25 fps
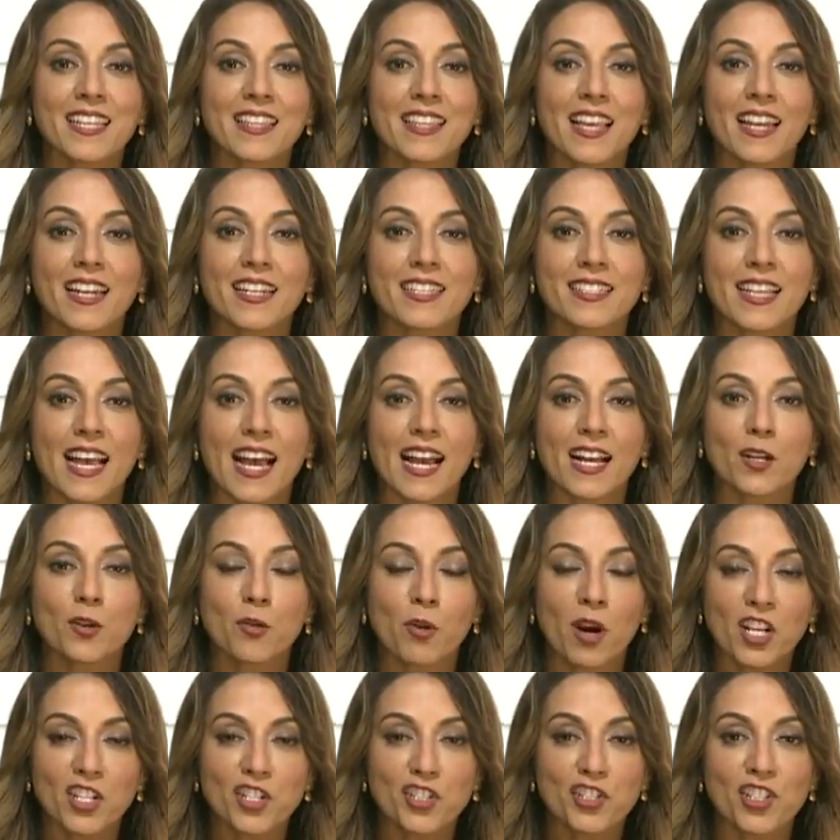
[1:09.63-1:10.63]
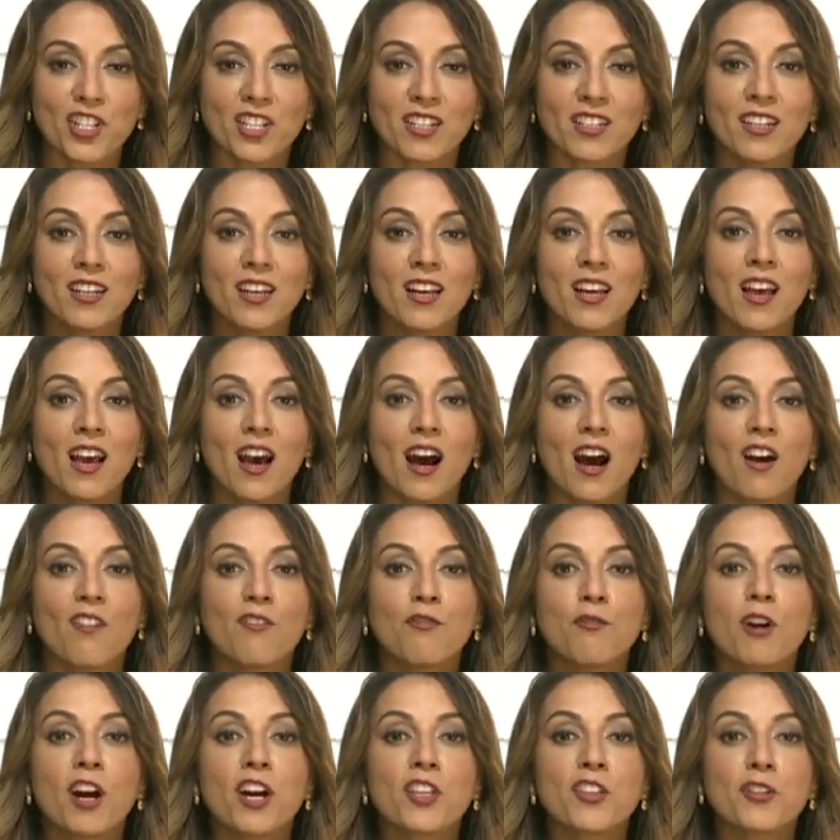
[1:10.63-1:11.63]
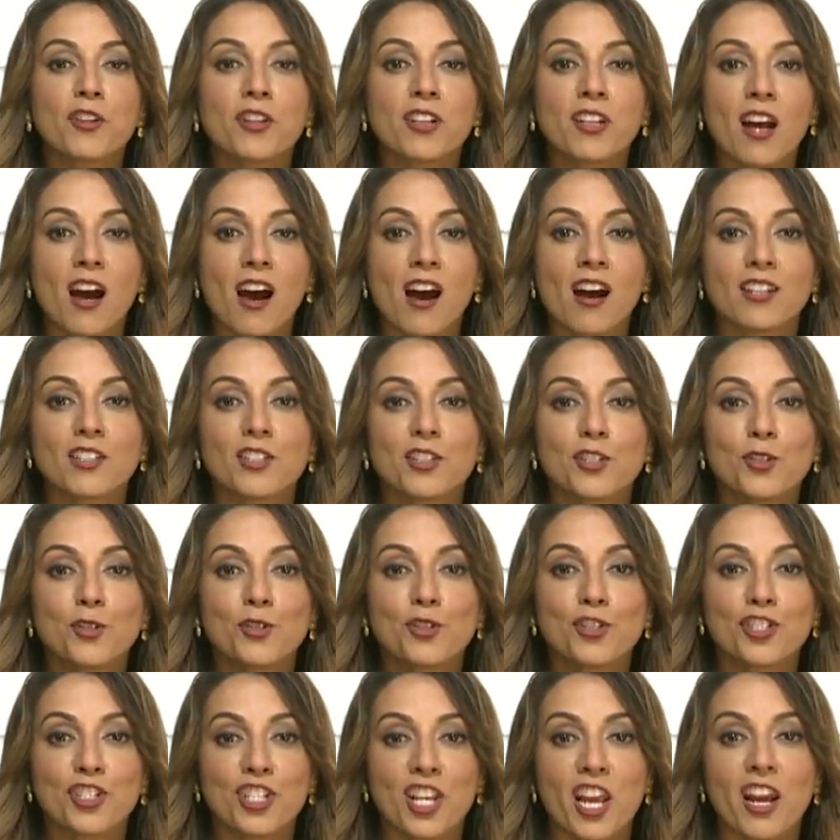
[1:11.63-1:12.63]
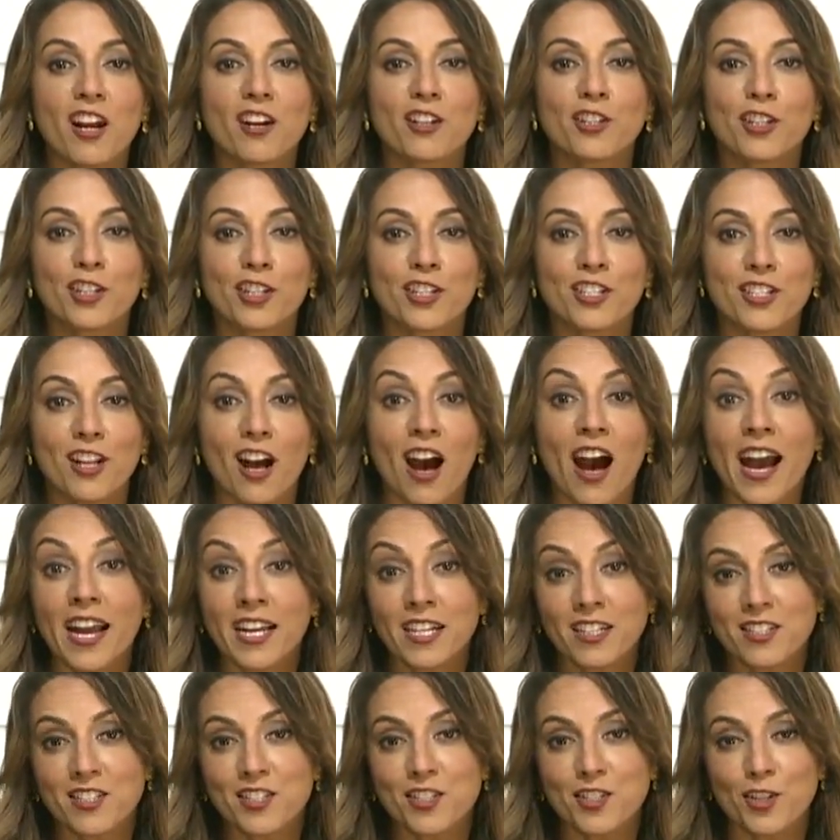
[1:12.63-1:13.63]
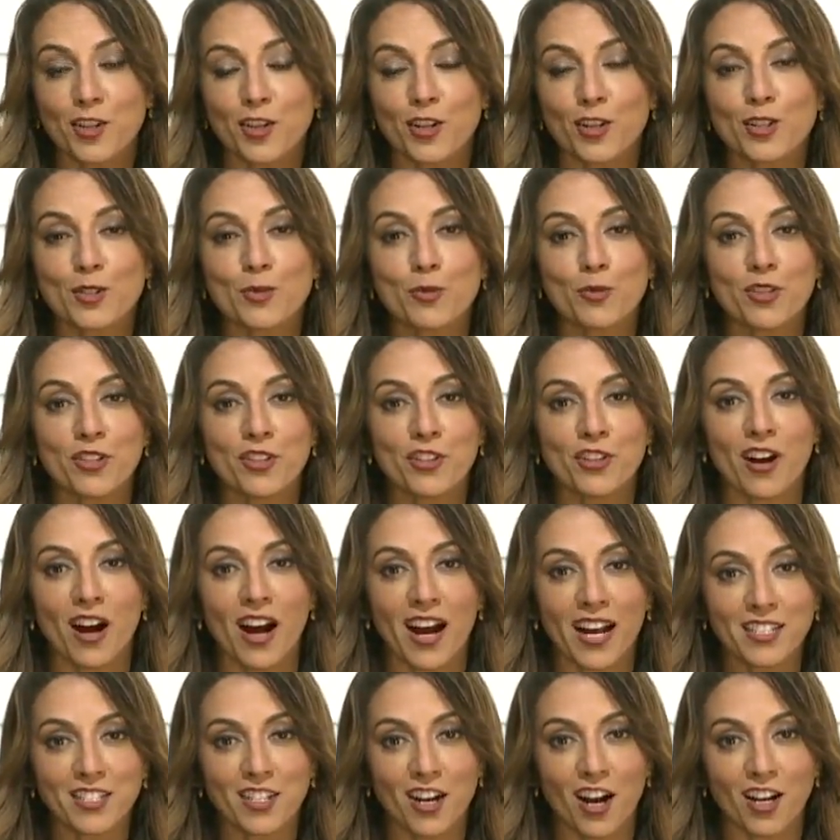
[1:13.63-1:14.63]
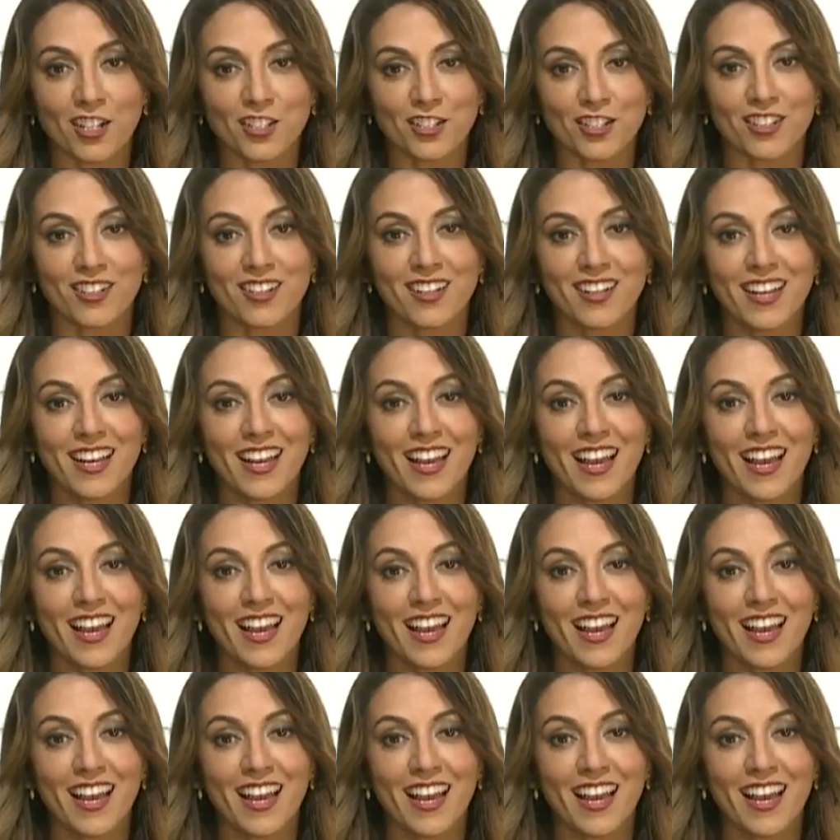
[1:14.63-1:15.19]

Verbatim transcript: that exact question of whether or not you share your eye concerns with your eye doctor.